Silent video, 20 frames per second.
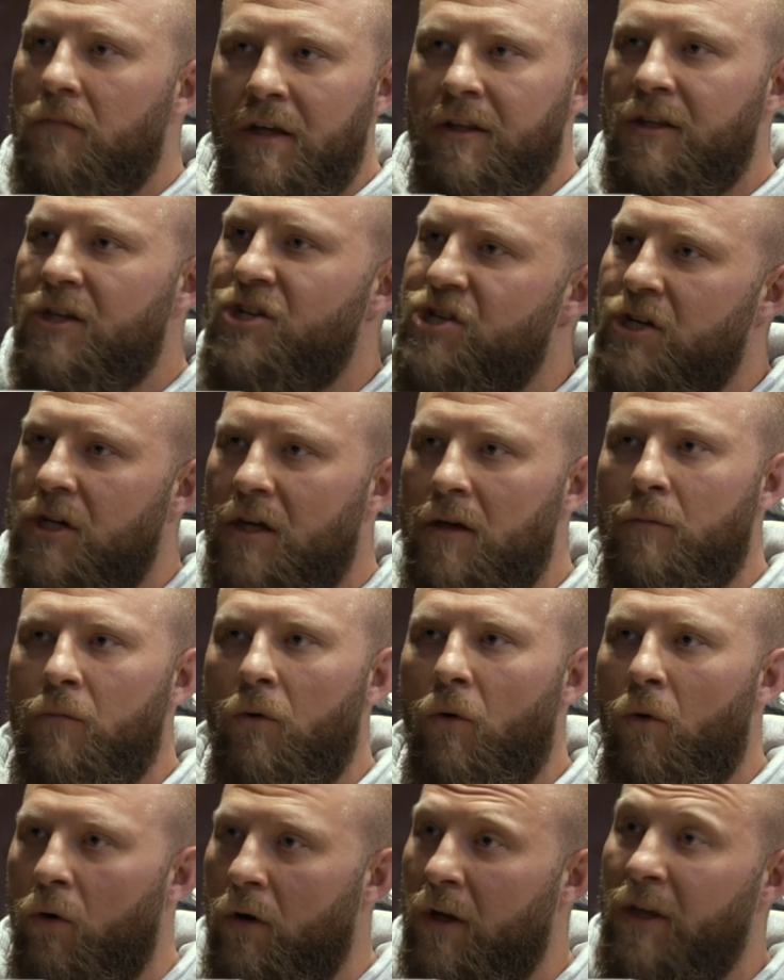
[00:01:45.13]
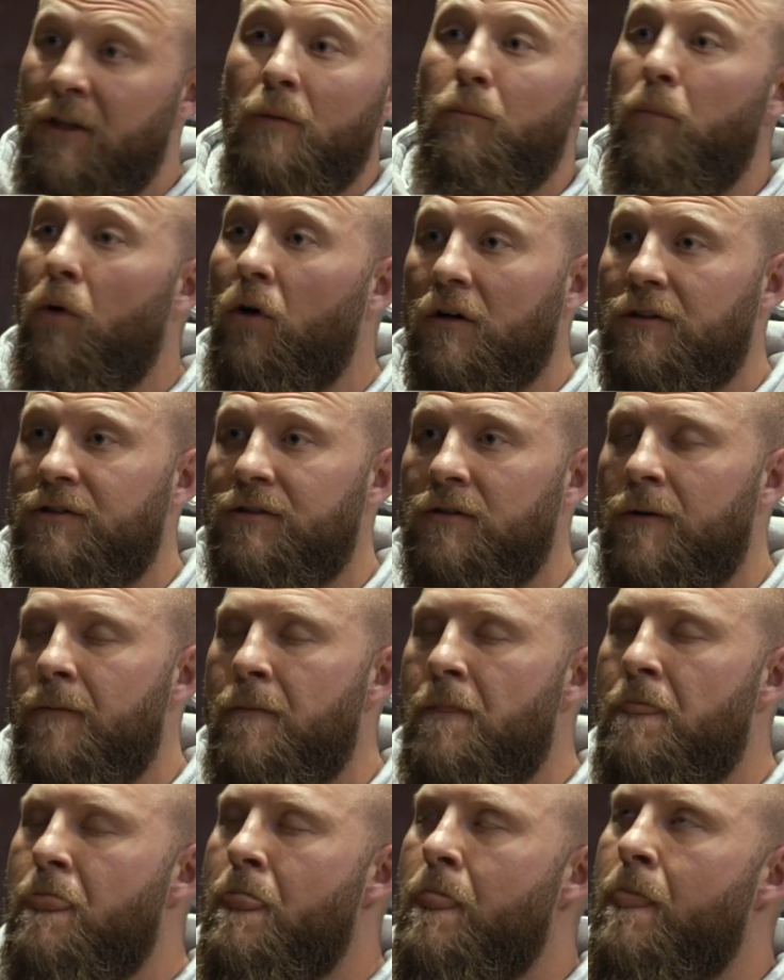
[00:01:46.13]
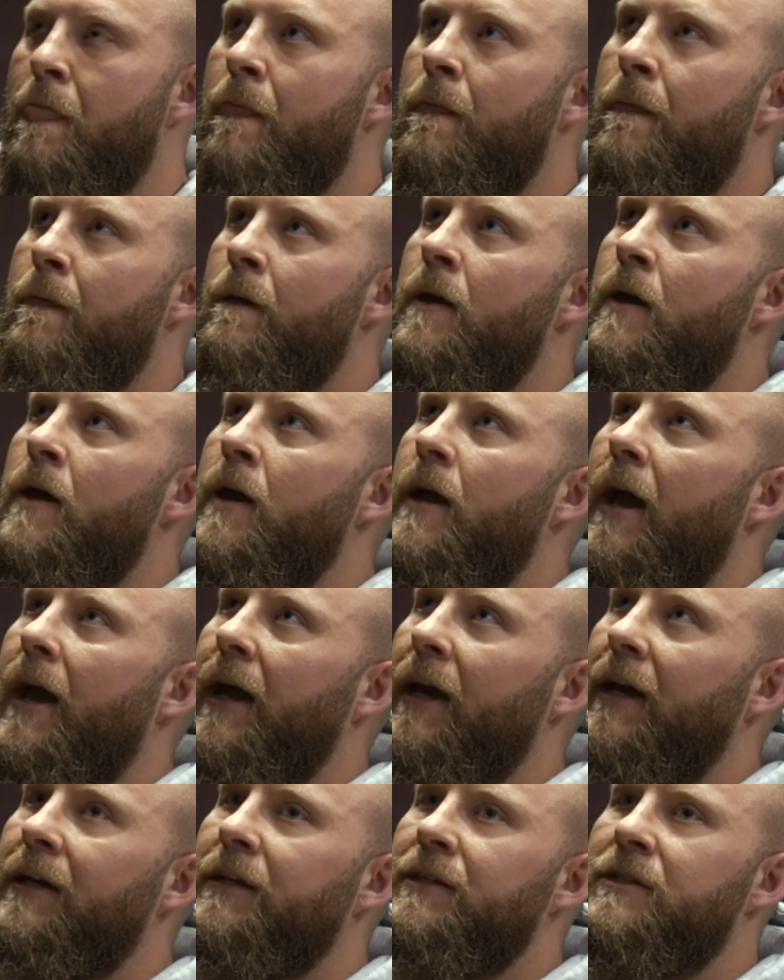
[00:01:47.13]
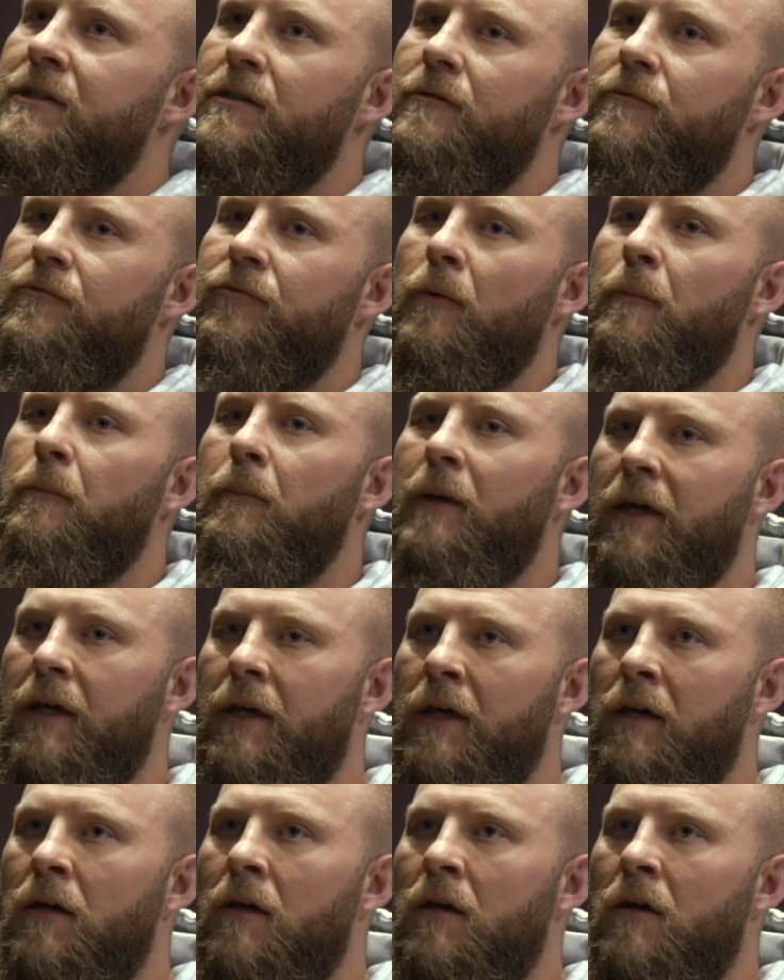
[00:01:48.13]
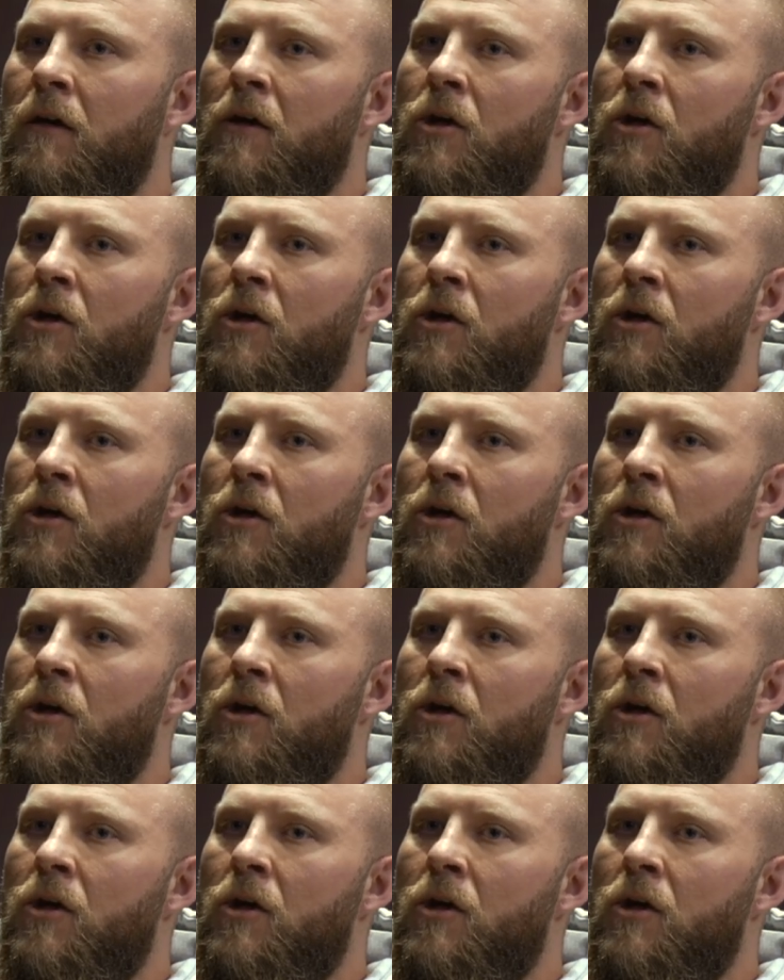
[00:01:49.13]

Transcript: in the gym or in the books and for me